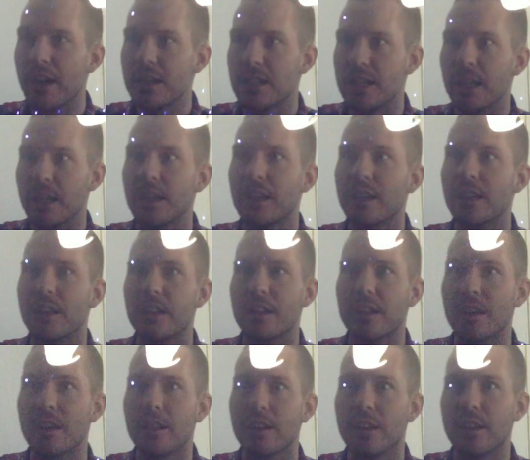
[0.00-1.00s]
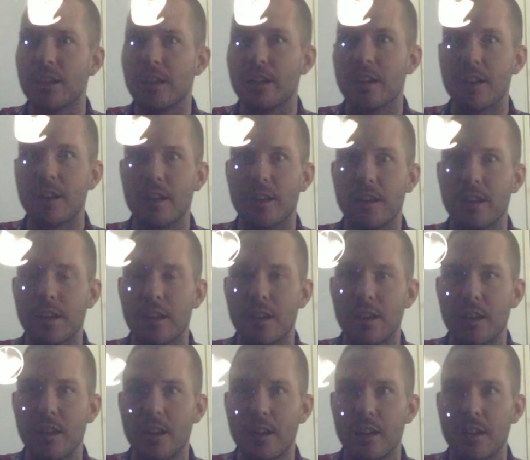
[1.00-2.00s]
it's been around in military for for a
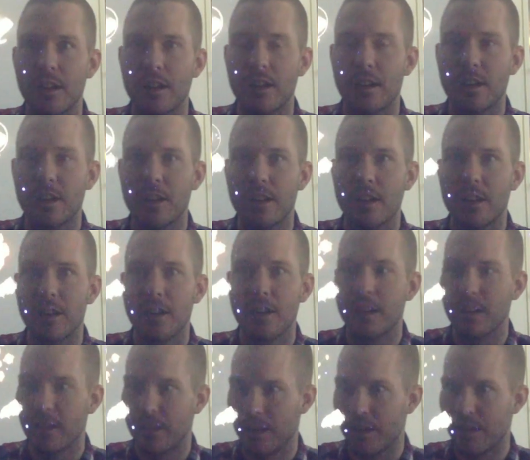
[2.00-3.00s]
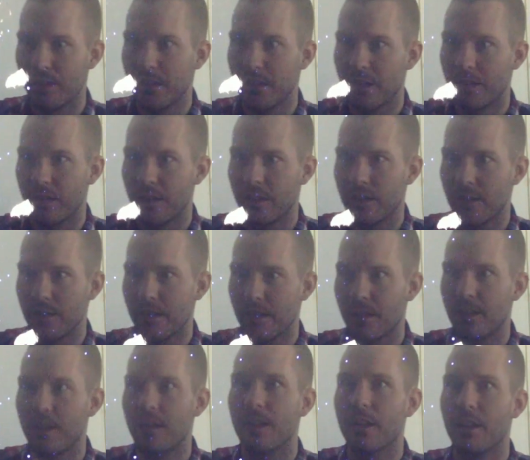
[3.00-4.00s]
long time. Um, but now it's
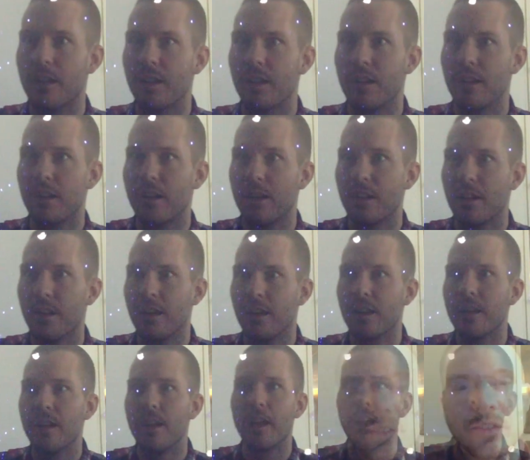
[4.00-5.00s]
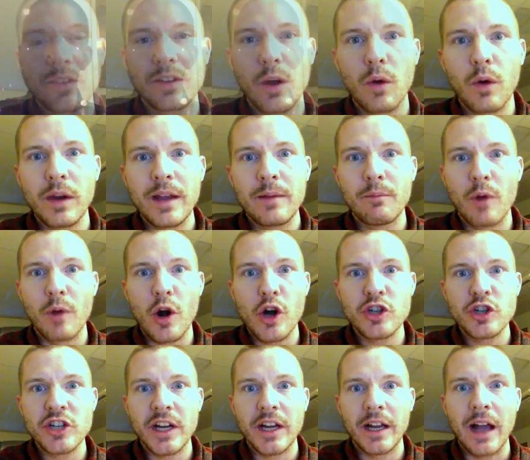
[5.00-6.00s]
it's uh, it's slowly emerging
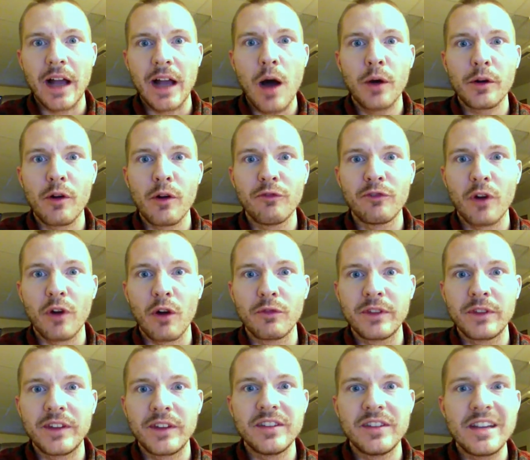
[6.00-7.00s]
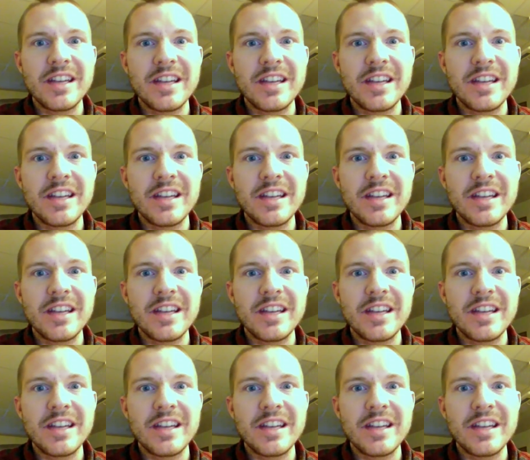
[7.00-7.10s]
out of of these niche